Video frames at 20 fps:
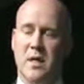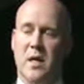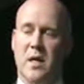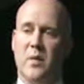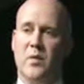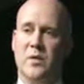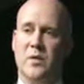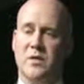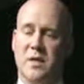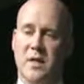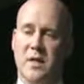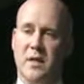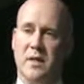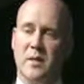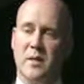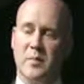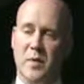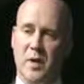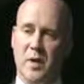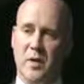And we're seeing
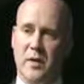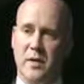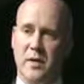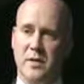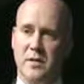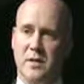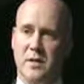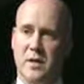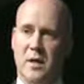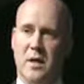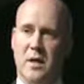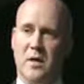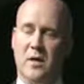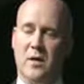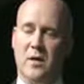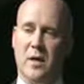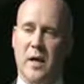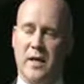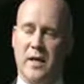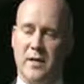that parties
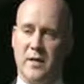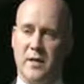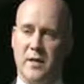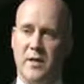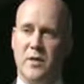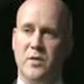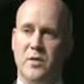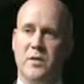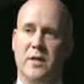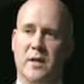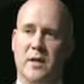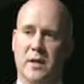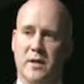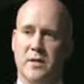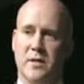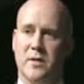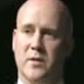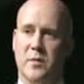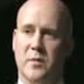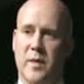are actually using
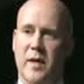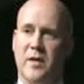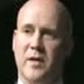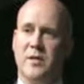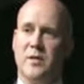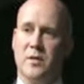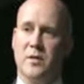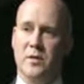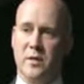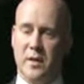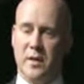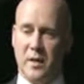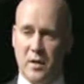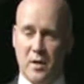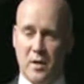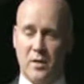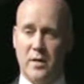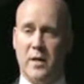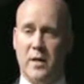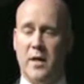it to make sure that
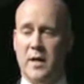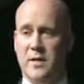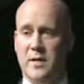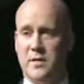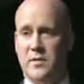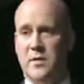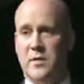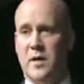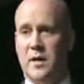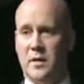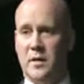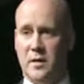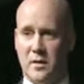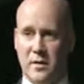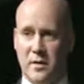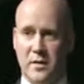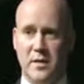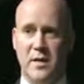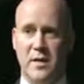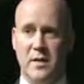all the I's are dotted, all
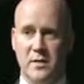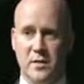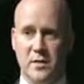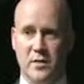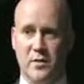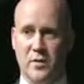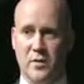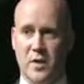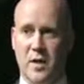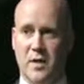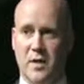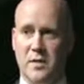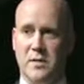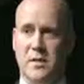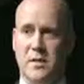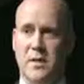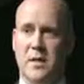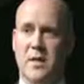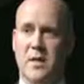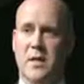the T's are
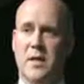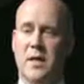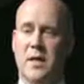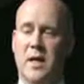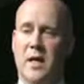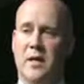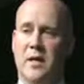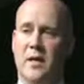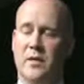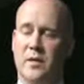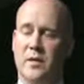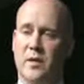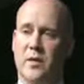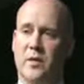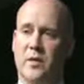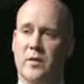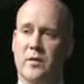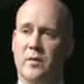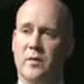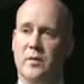crossed, and that
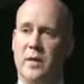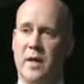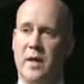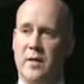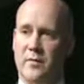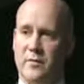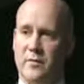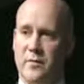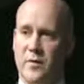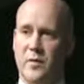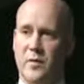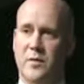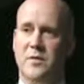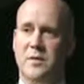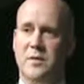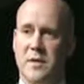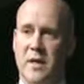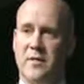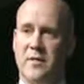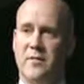they have full,
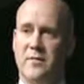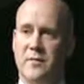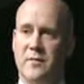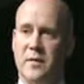safe,